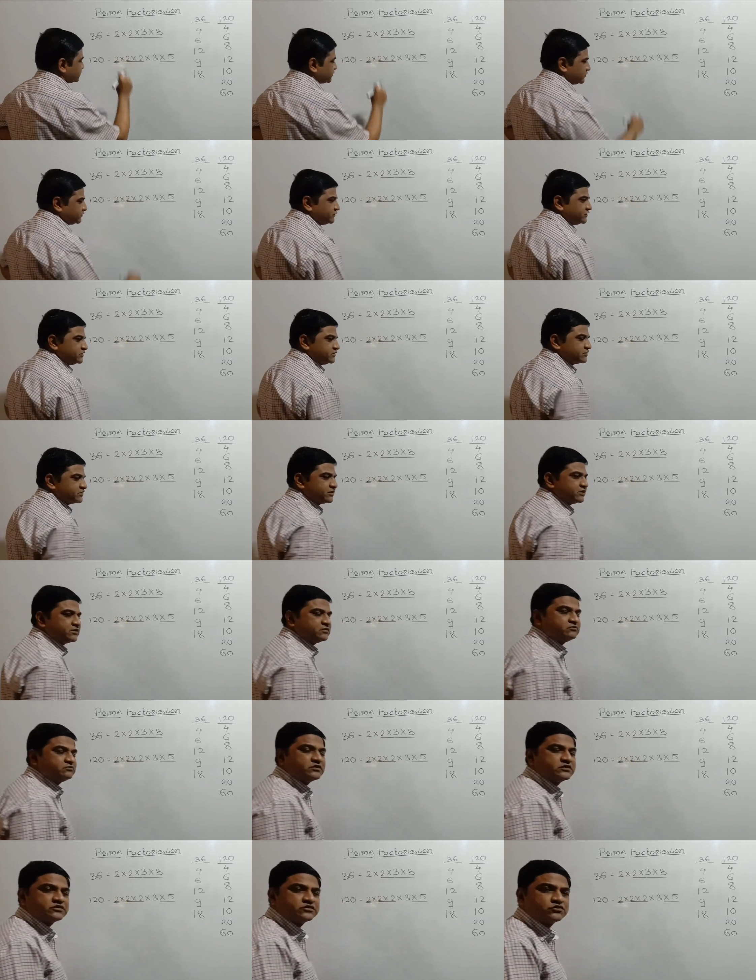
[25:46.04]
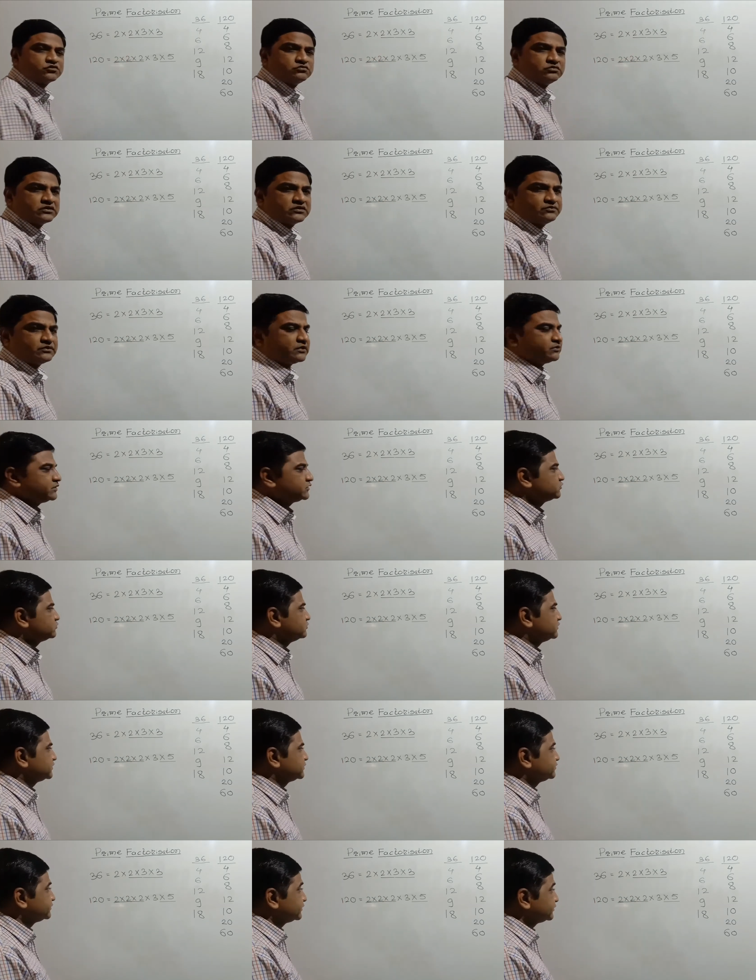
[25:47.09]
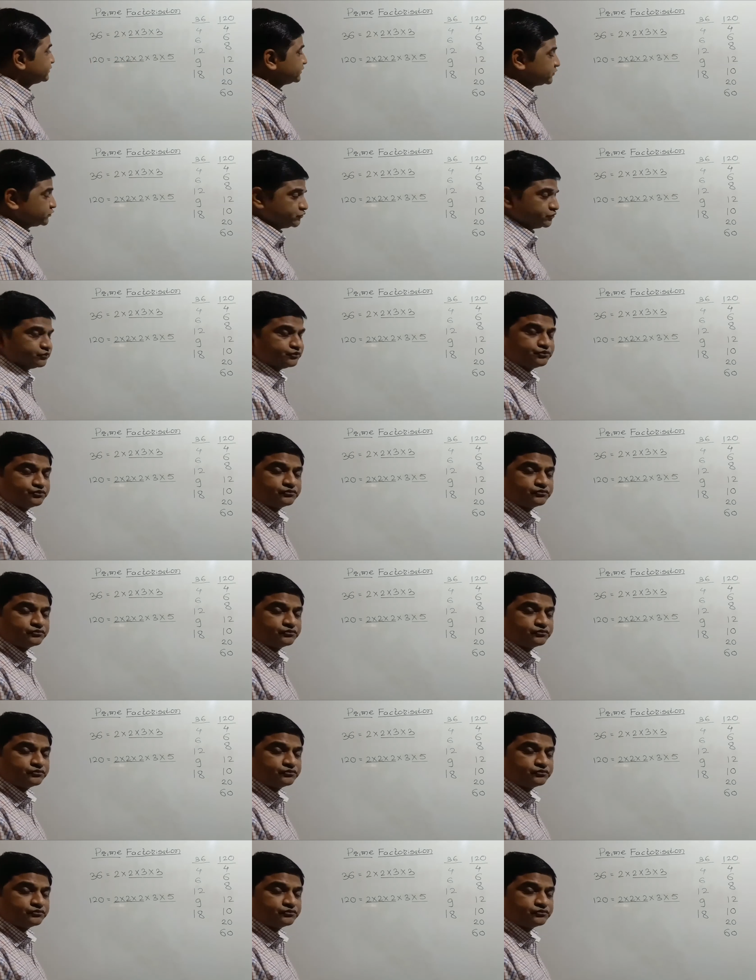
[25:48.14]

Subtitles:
of these three numbers, 2 multiplied by 2 multiplied by 2,